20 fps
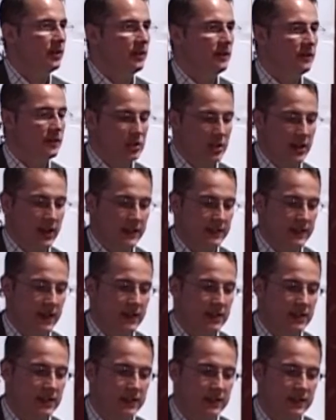
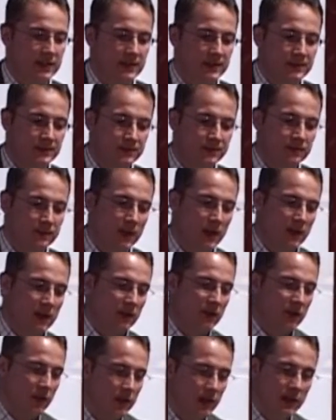visualizations.
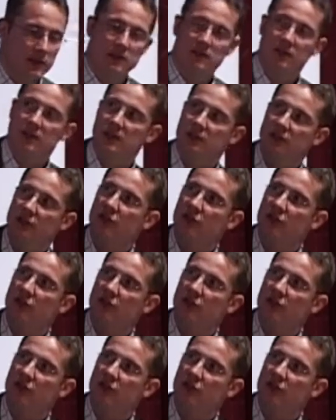So they've